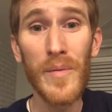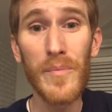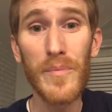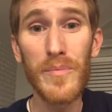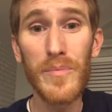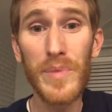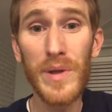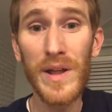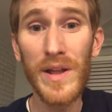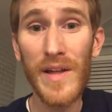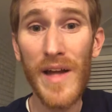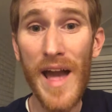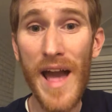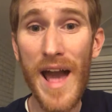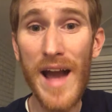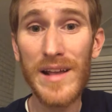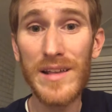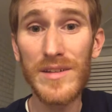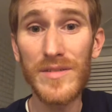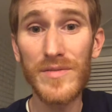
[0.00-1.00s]
being
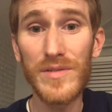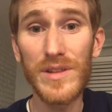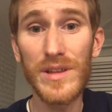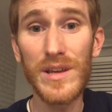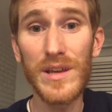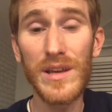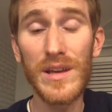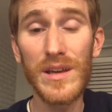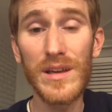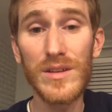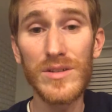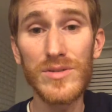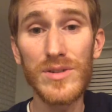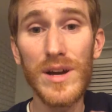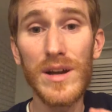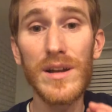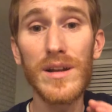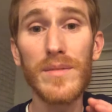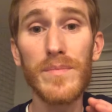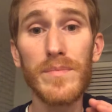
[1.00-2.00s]
actively
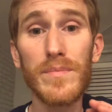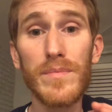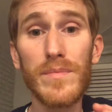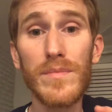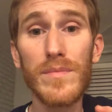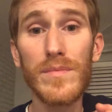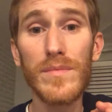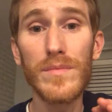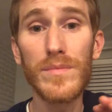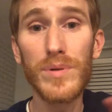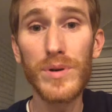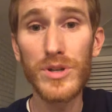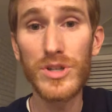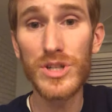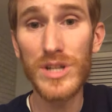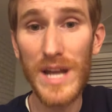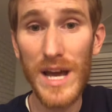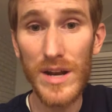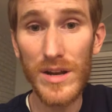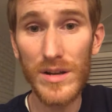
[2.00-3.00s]
trying to push
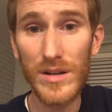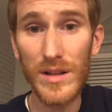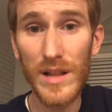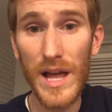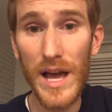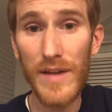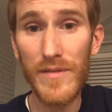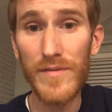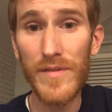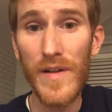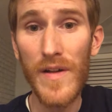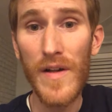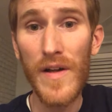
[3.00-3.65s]
it out of your life,